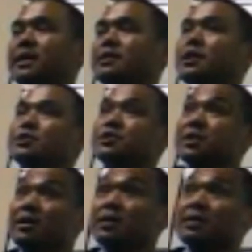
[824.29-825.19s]
Okay?
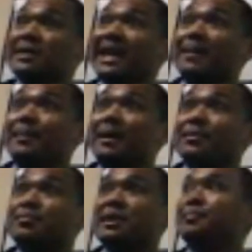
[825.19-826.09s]
So start thinking
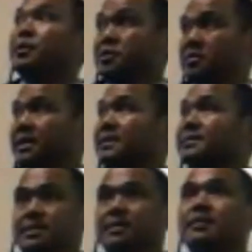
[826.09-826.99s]
about those people on your
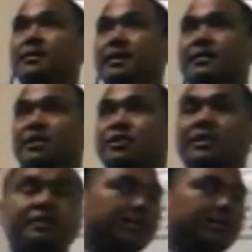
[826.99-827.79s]
list. I'll teach